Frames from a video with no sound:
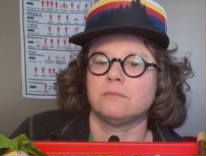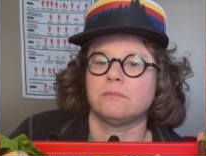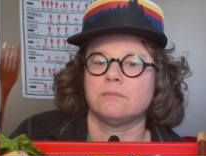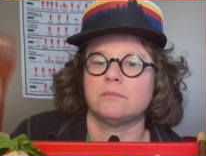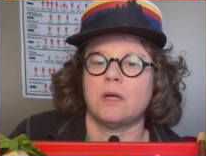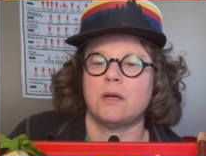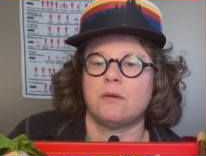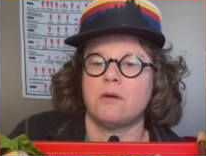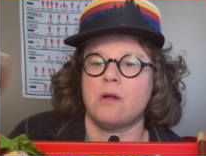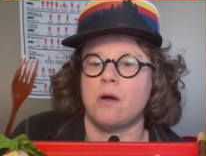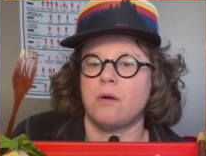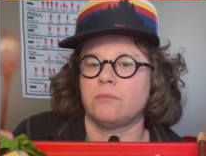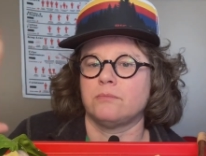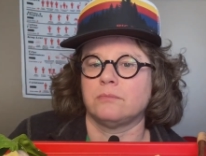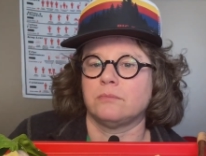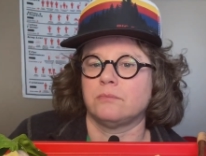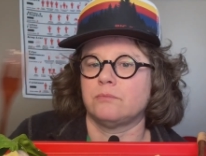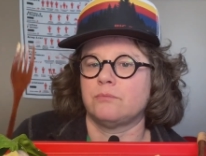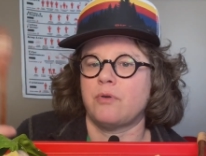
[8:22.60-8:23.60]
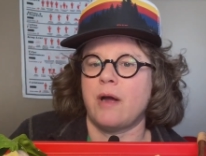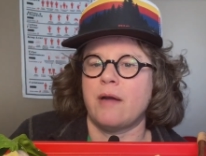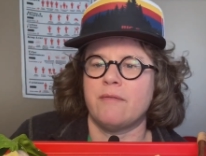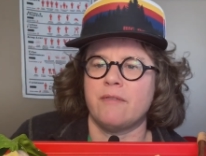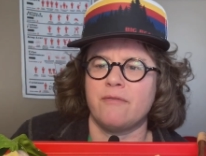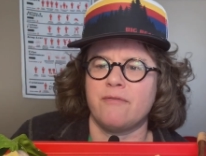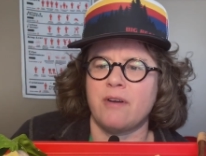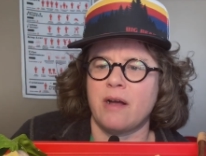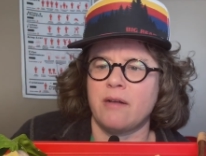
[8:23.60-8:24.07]
I don't know,
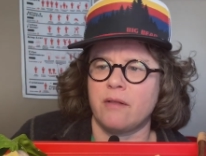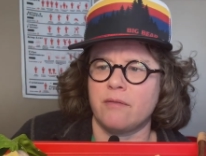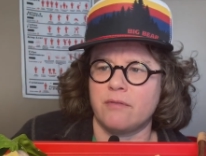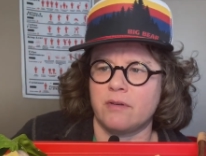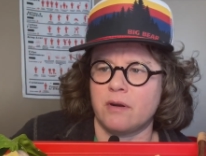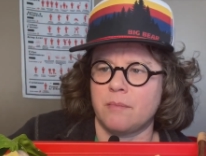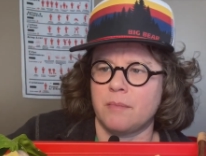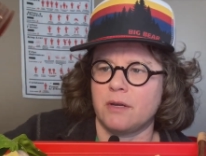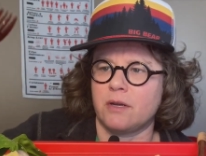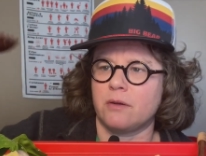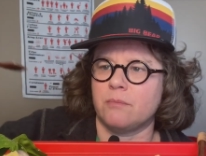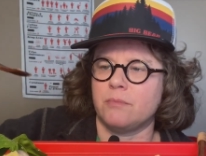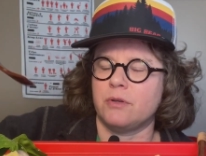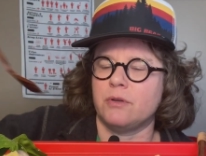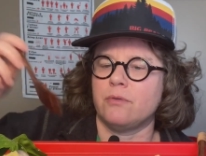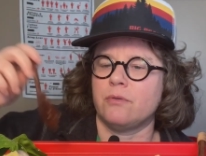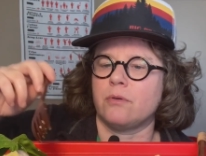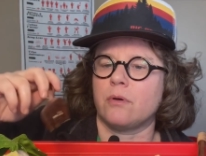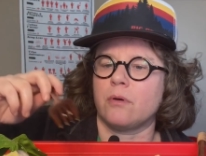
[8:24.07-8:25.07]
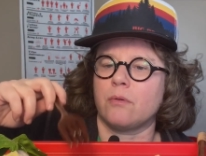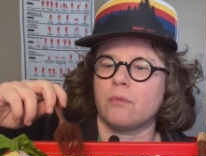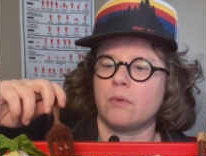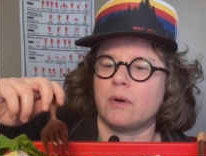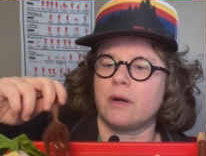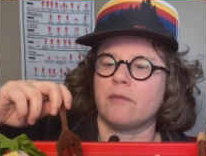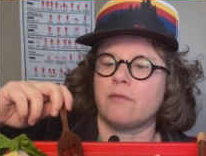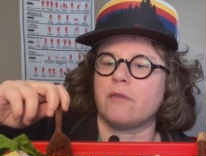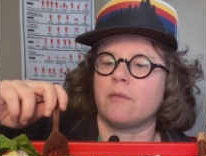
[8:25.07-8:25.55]
private file of it on my computer or
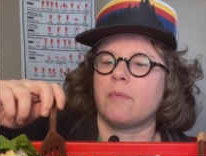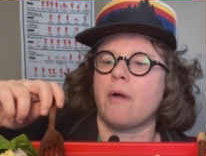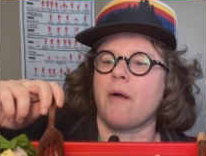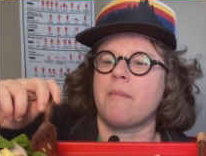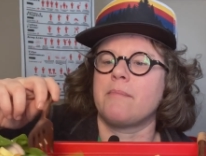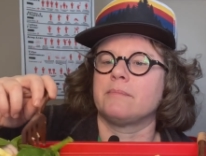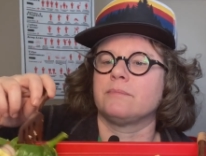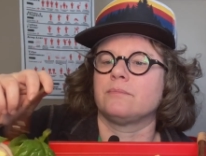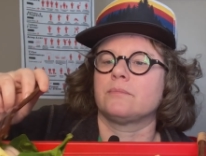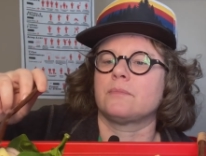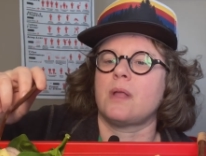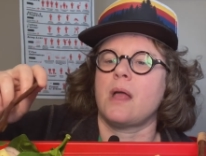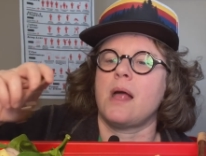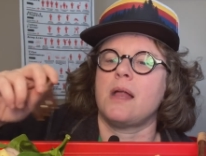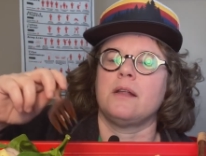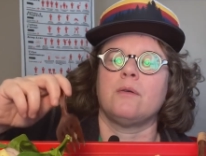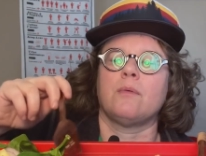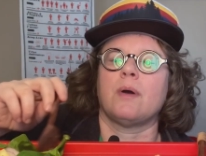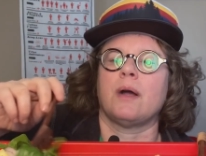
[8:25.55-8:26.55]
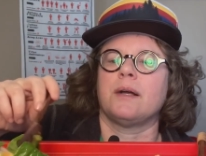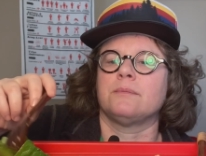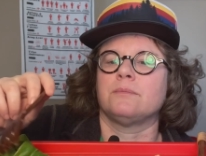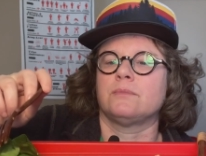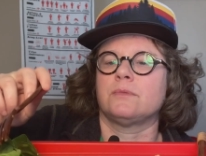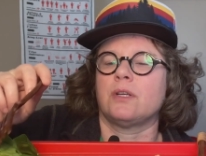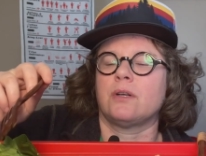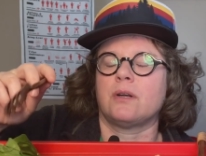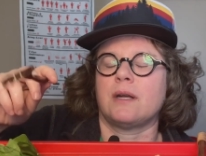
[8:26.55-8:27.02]
whatever. But anyway,
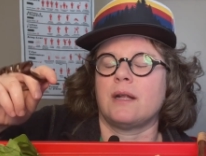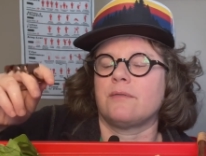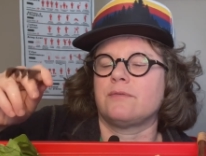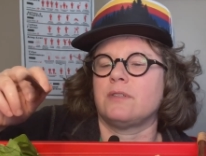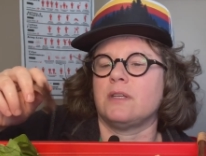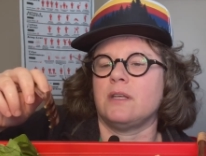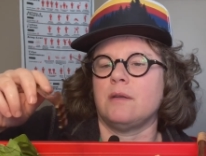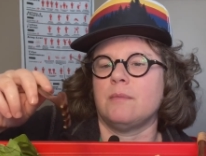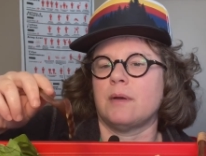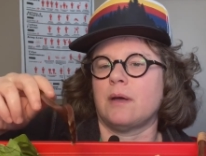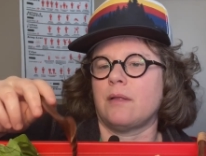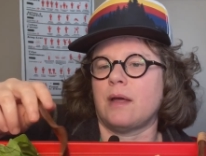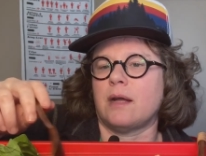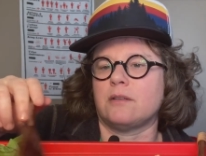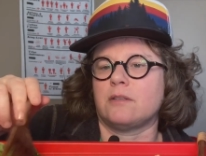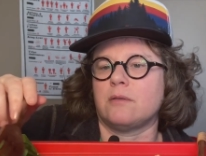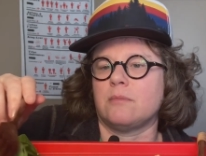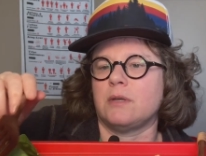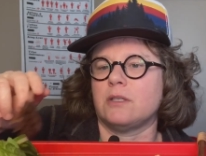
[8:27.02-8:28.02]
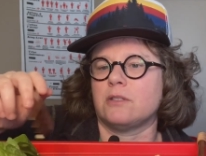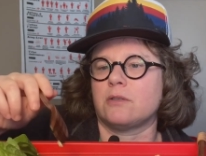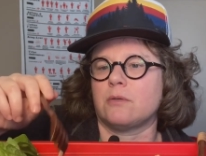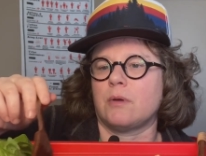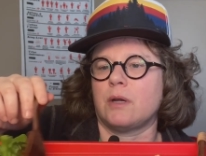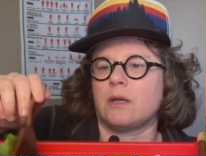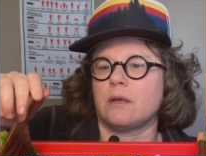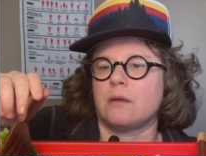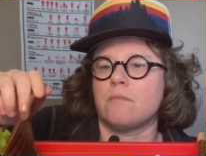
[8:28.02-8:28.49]
they're going to have to email that to me
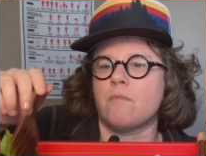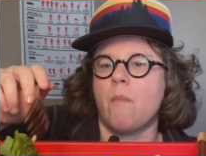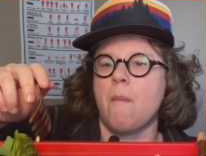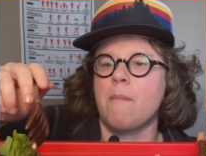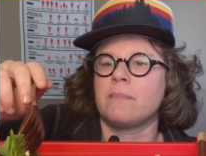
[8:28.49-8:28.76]
so I can